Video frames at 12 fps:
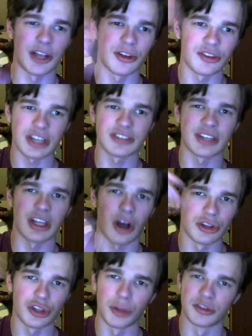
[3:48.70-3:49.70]
was like saying, oh,
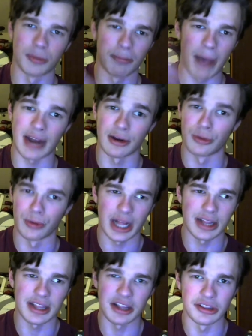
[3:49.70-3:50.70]
the humans are bad and all
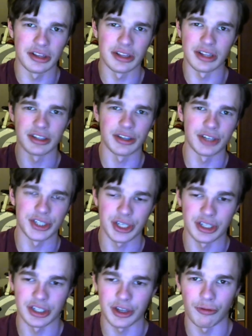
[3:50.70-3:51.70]
that.
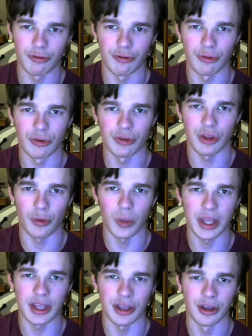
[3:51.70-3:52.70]
They're
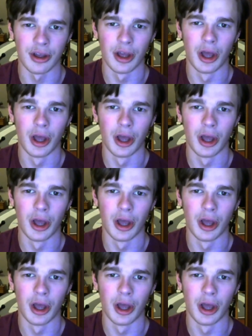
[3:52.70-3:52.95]
weaker.